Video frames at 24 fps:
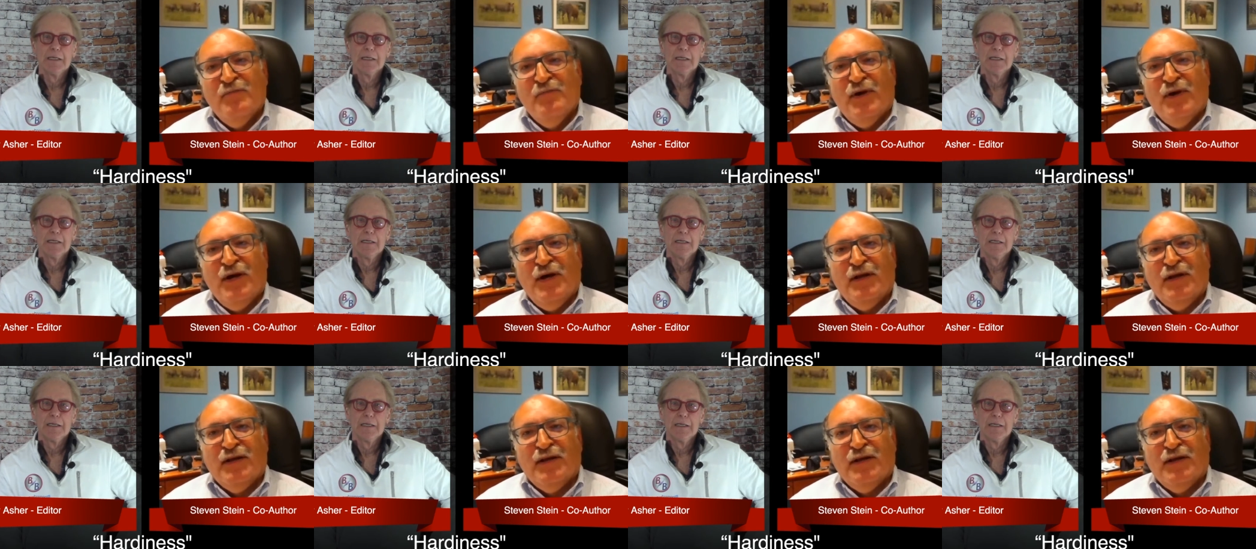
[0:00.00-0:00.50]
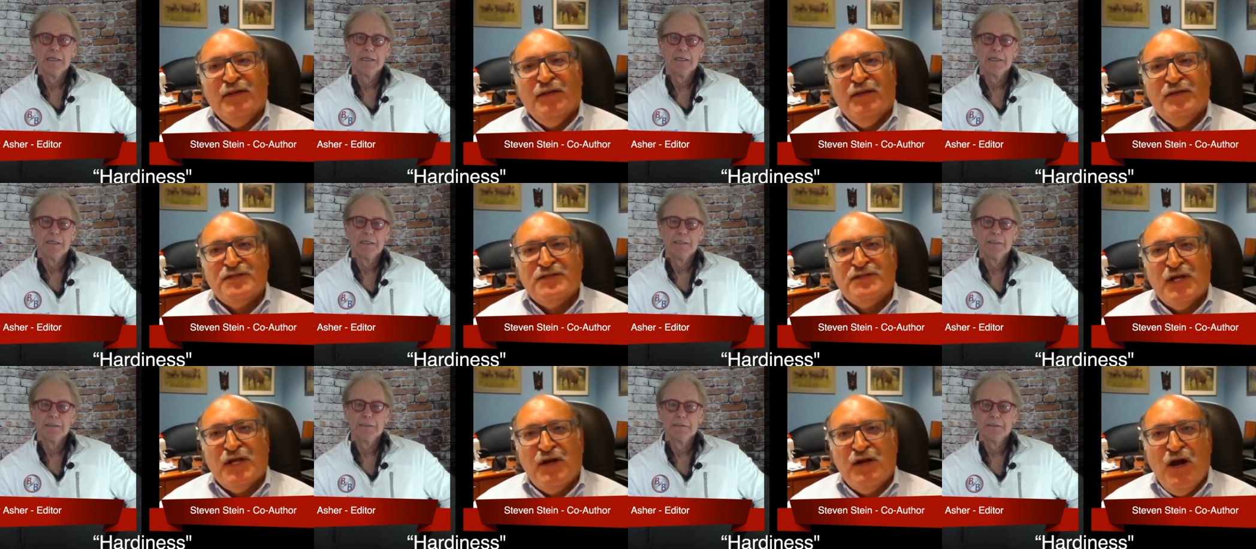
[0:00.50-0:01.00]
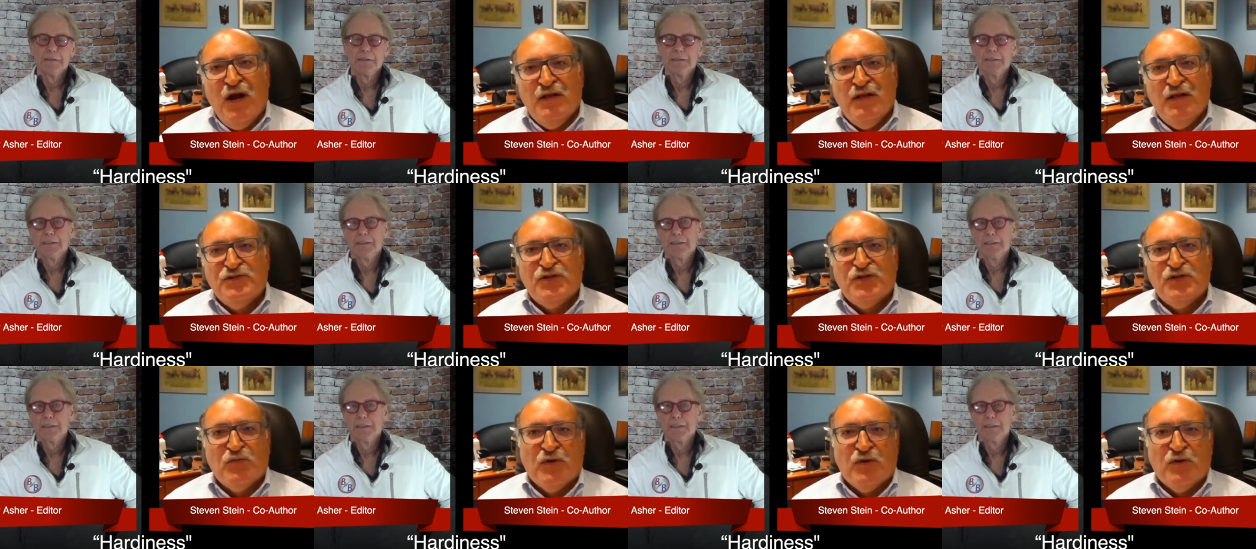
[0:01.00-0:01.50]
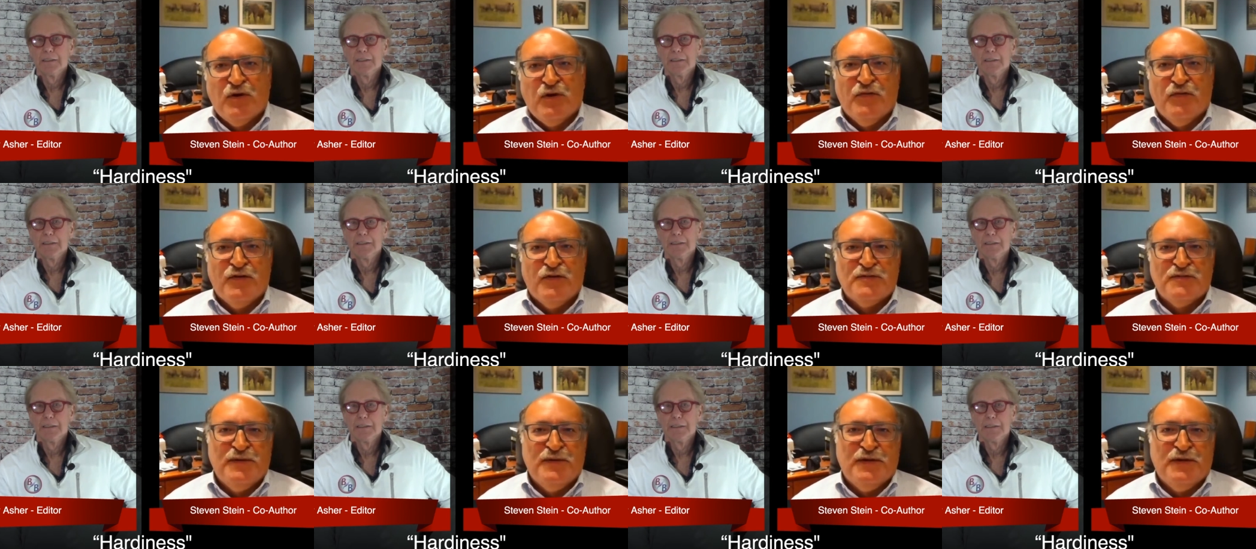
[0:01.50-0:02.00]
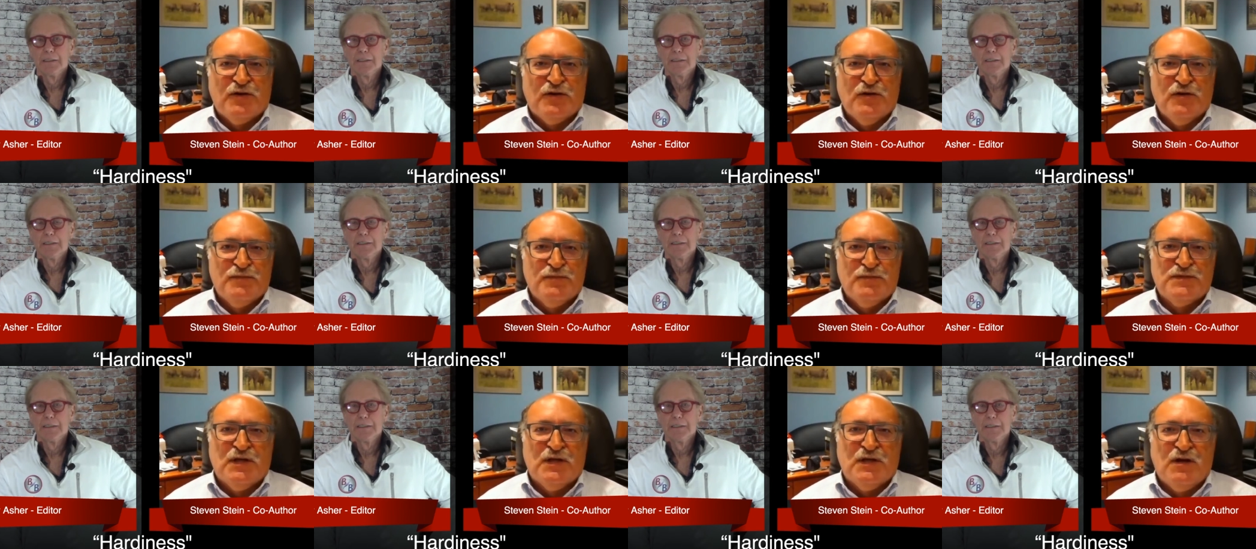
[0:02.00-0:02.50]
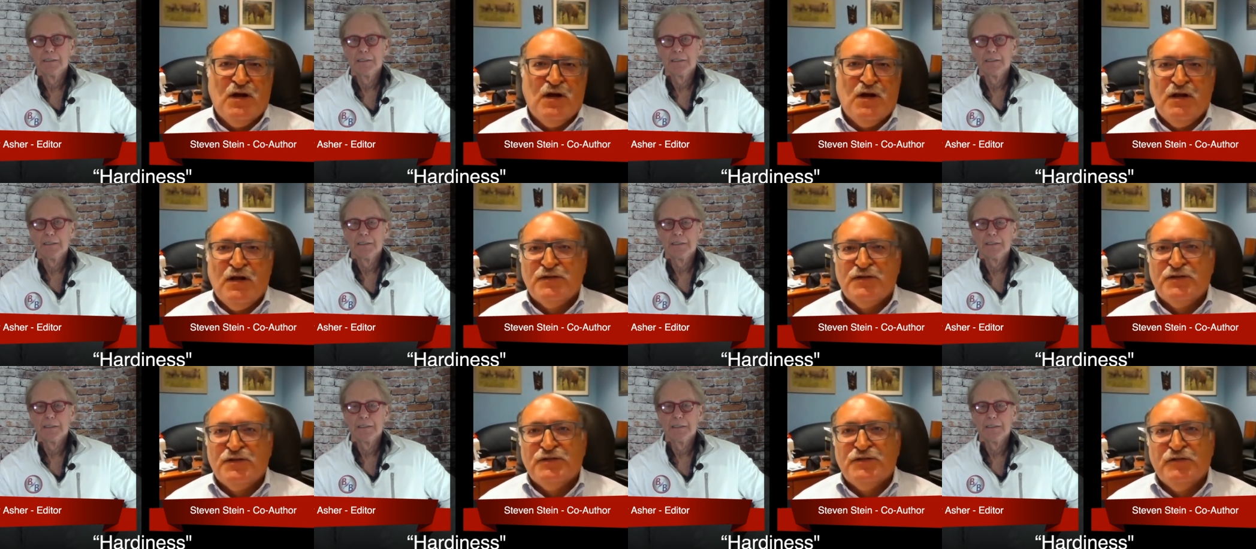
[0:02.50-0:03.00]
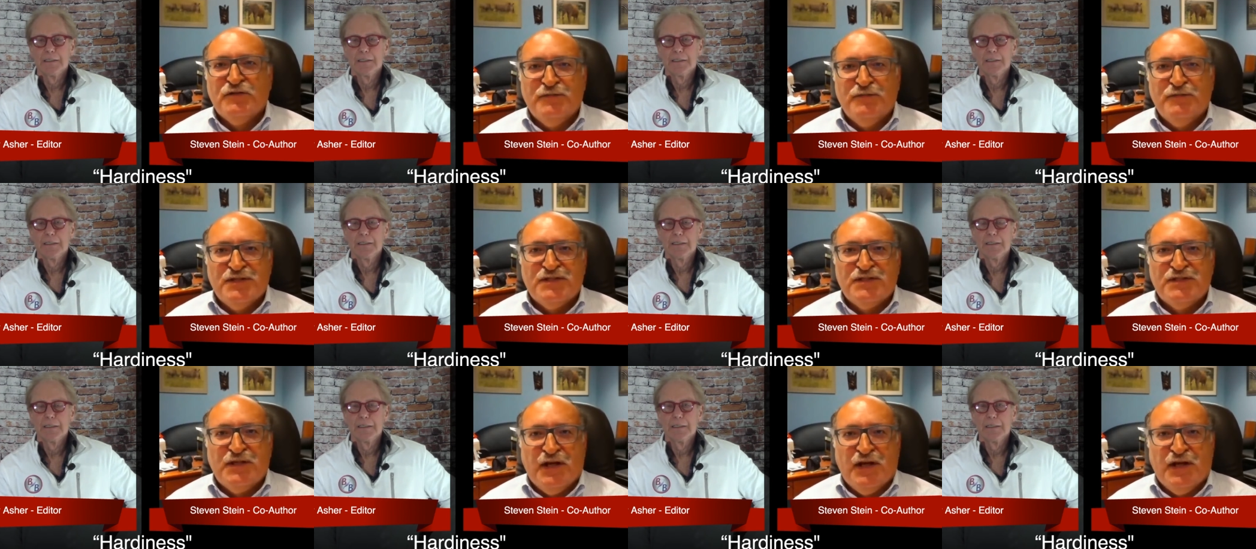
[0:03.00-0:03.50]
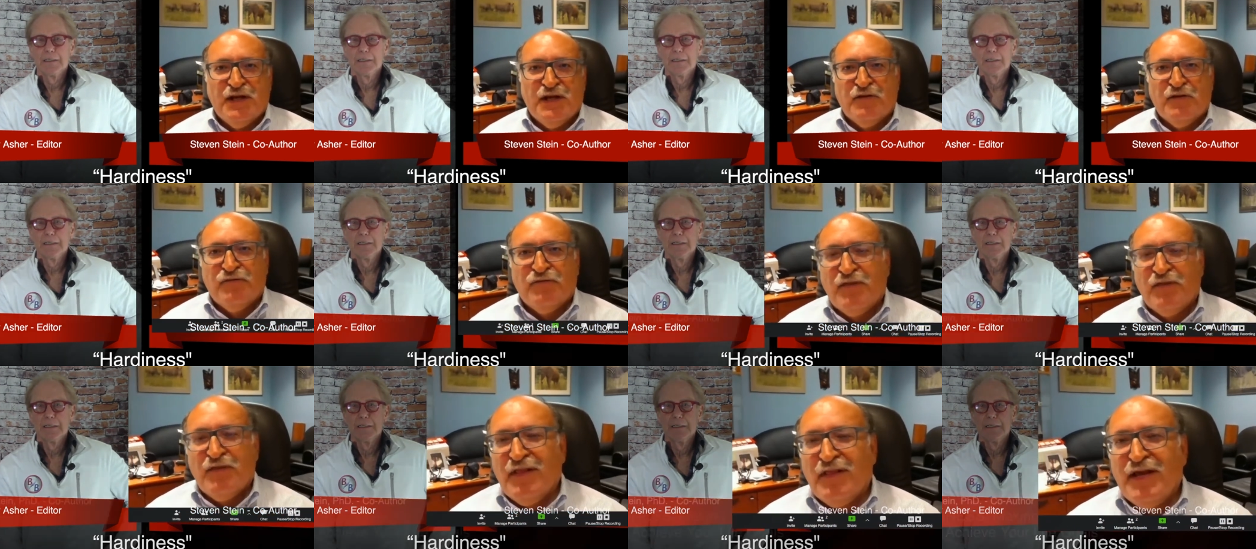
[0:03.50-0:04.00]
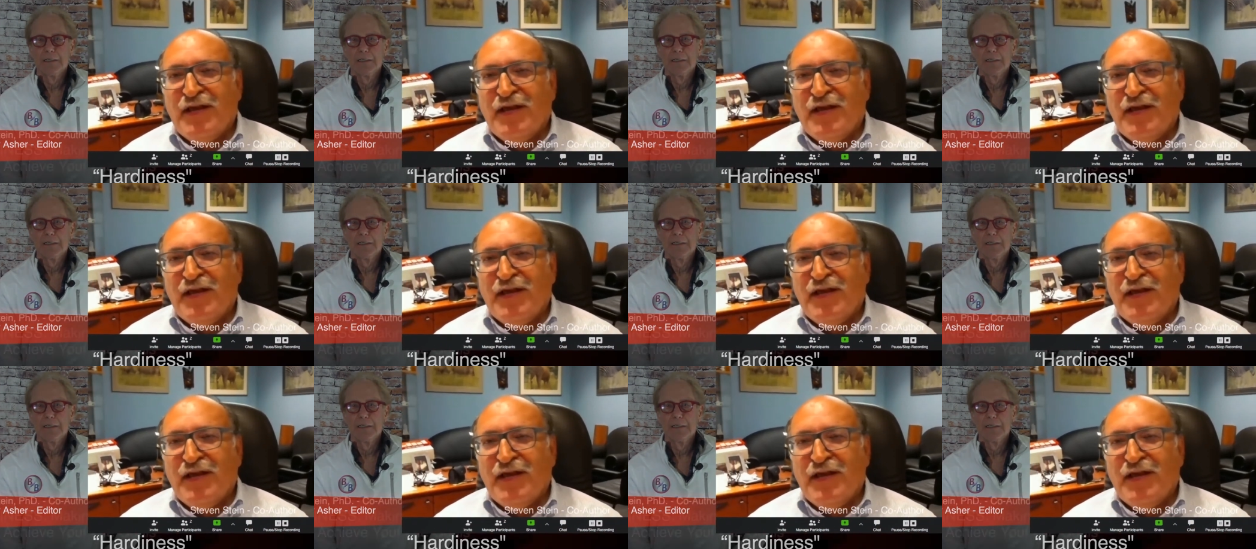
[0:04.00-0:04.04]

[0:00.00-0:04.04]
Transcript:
Speaker 1: but in the psychology world, there's been a group of psychologists who've been studying it for the